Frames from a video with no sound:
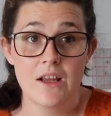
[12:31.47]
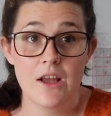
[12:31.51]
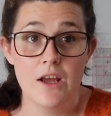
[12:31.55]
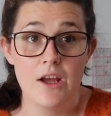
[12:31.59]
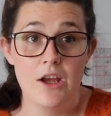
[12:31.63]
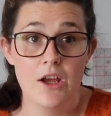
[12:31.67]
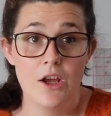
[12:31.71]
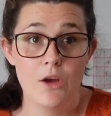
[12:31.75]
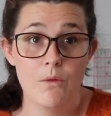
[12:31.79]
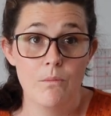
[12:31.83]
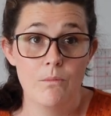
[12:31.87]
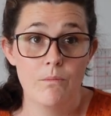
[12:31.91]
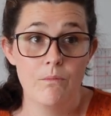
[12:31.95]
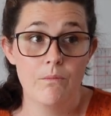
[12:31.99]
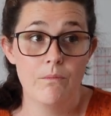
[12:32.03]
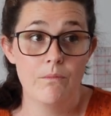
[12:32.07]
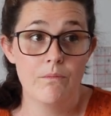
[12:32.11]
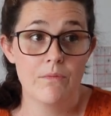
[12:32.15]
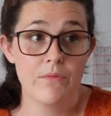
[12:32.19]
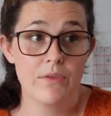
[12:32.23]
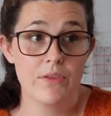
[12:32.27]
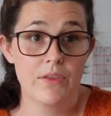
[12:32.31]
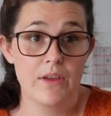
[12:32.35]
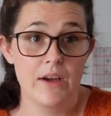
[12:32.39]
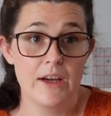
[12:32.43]
that
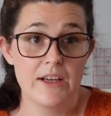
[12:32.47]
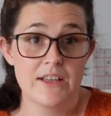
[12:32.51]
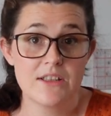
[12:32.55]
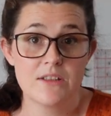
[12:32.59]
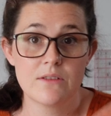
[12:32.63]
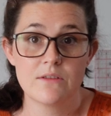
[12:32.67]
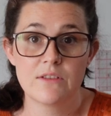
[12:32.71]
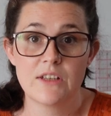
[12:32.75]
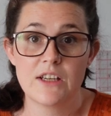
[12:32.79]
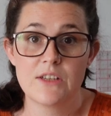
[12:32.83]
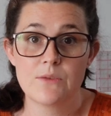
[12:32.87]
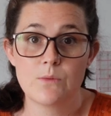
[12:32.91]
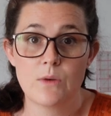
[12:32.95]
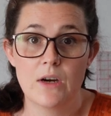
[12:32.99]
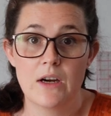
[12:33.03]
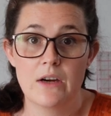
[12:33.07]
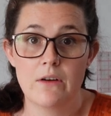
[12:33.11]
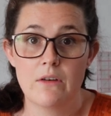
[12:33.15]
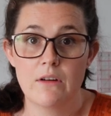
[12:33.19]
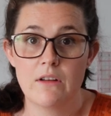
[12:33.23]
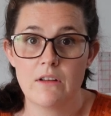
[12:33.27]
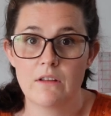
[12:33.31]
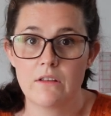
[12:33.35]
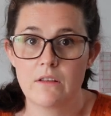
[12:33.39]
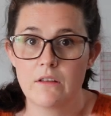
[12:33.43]
I sometimes wear
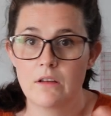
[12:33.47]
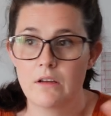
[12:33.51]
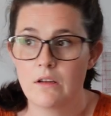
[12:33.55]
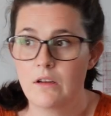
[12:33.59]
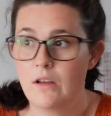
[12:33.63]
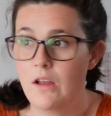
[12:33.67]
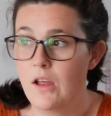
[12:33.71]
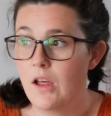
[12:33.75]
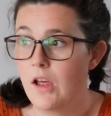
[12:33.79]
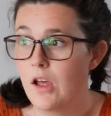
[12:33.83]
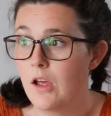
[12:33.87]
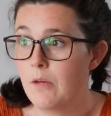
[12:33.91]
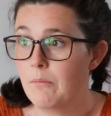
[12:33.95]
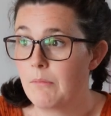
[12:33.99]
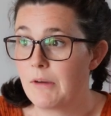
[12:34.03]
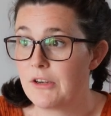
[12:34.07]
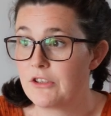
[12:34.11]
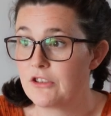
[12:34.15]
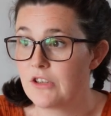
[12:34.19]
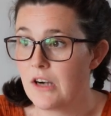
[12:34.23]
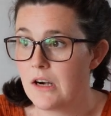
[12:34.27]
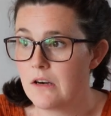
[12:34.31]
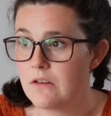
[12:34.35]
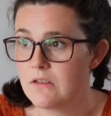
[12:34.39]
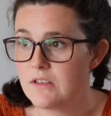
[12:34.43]
with my
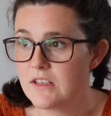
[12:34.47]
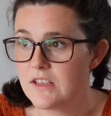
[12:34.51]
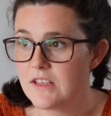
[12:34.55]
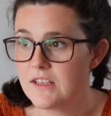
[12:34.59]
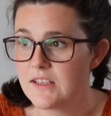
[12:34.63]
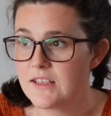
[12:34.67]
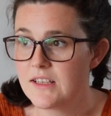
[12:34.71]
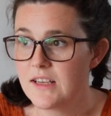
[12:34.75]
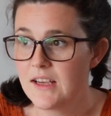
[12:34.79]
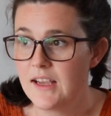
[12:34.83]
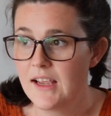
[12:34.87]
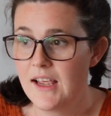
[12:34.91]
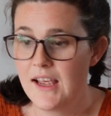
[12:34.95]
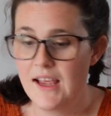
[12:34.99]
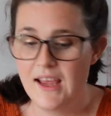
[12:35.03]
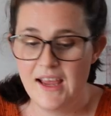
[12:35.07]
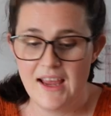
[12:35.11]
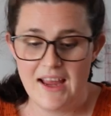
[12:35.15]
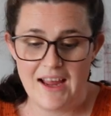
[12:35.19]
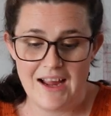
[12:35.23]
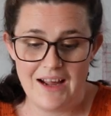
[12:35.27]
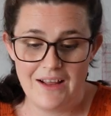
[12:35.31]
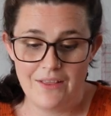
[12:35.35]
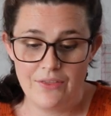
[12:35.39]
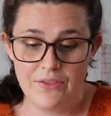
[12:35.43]
trousers,
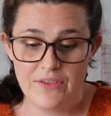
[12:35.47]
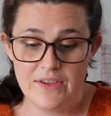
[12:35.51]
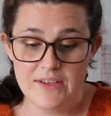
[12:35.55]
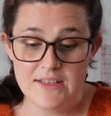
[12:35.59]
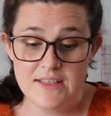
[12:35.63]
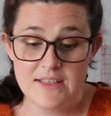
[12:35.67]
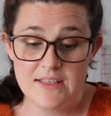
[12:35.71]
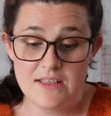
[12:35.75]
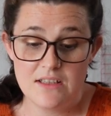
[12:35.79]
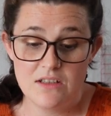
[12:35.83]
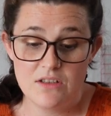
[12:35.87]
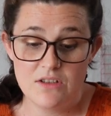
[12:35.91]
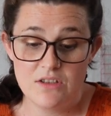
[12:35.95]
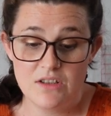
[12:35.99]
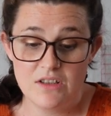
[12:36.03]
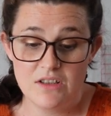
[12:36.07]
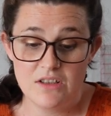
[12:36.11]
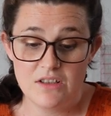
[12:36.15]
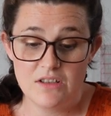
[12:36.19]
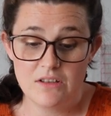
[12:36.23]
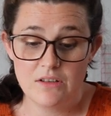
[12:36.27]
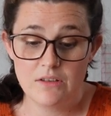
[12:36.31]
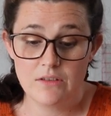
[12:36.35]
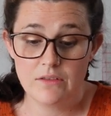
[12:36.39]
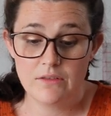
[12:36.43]
and this
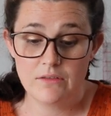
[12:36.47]
t-shirt,